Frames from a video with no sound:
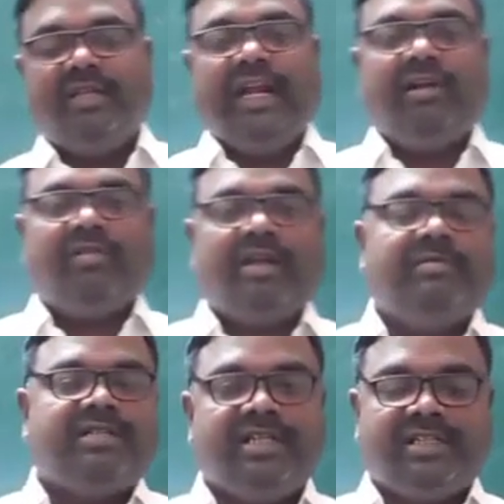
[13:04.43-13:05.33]

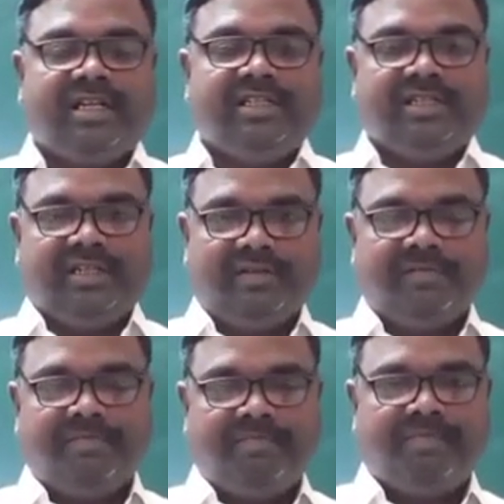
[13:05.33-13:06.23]
electrochemistry is concerned,
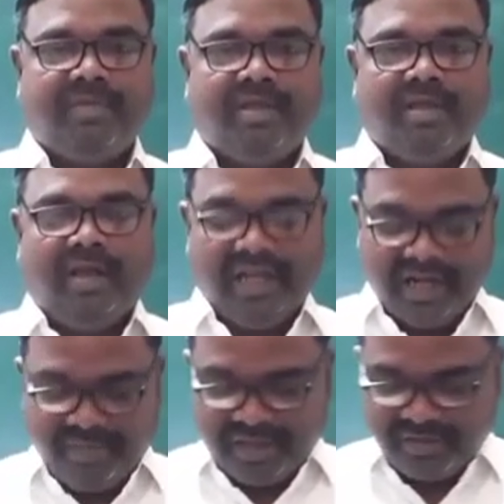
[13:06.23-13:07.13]
I
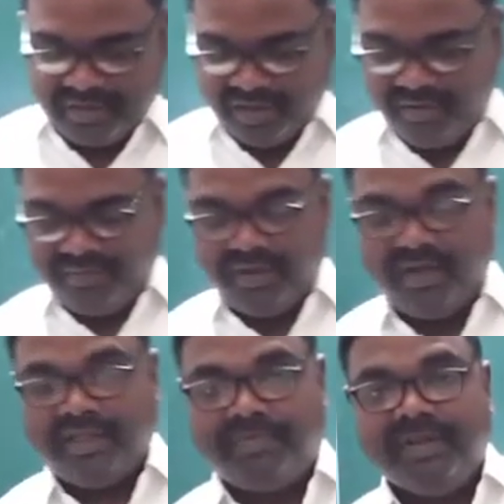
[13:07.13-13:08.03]
can make use of
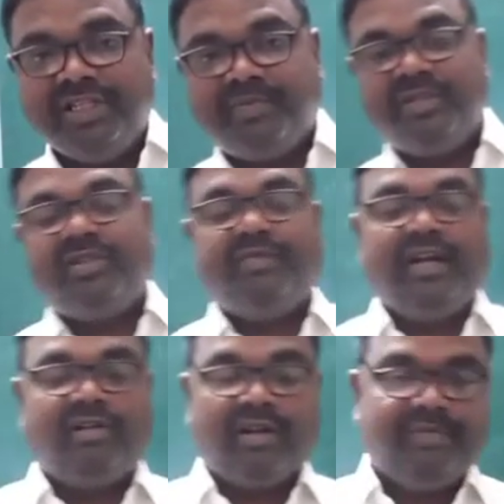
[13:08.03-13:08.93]
the principles of
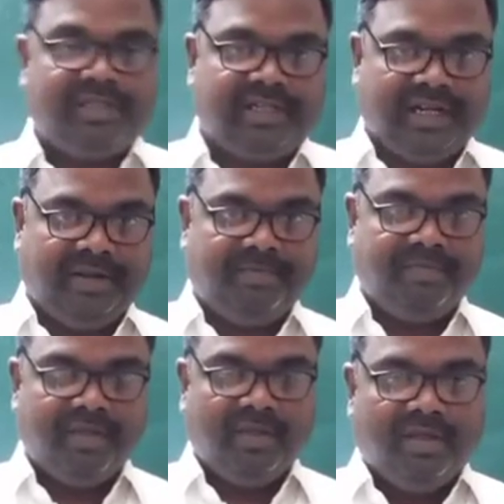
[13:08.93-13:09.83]
electrochemistry
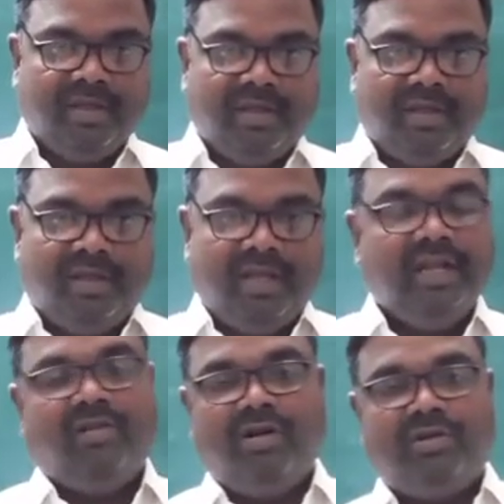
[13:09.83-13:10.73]

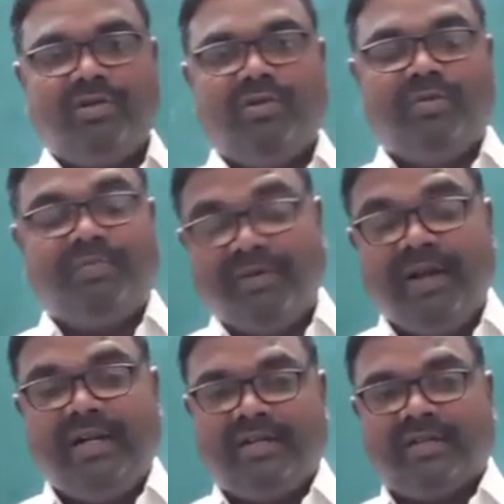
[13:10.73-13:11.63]
in order to
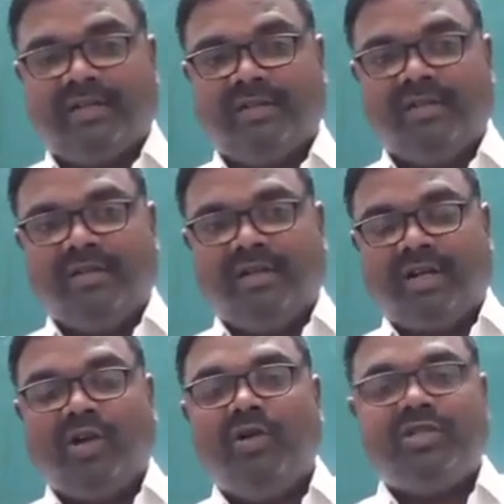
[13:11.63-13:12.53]
prevent
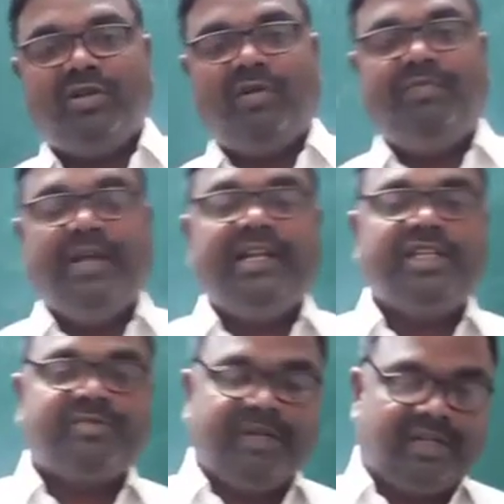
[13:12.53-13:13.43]
corrosion of
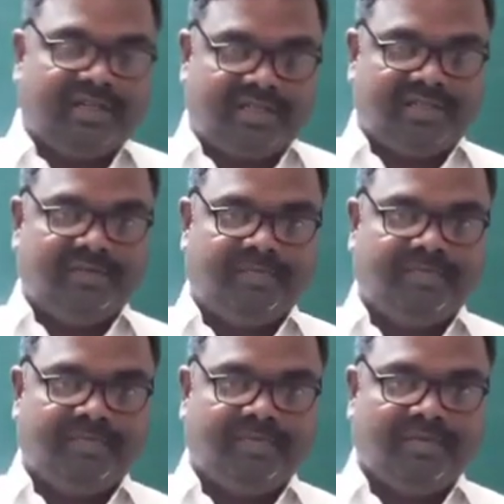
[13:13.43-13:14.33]
various metals.
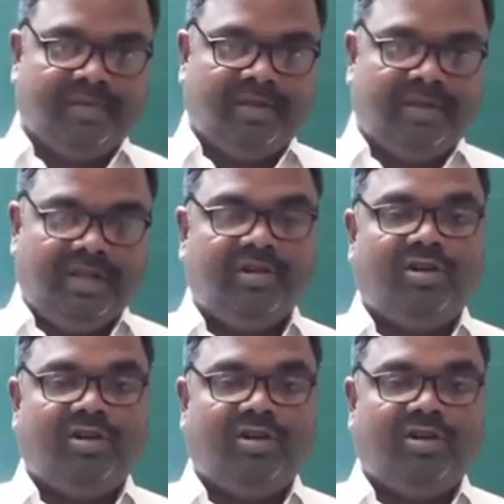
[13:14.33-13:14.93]
I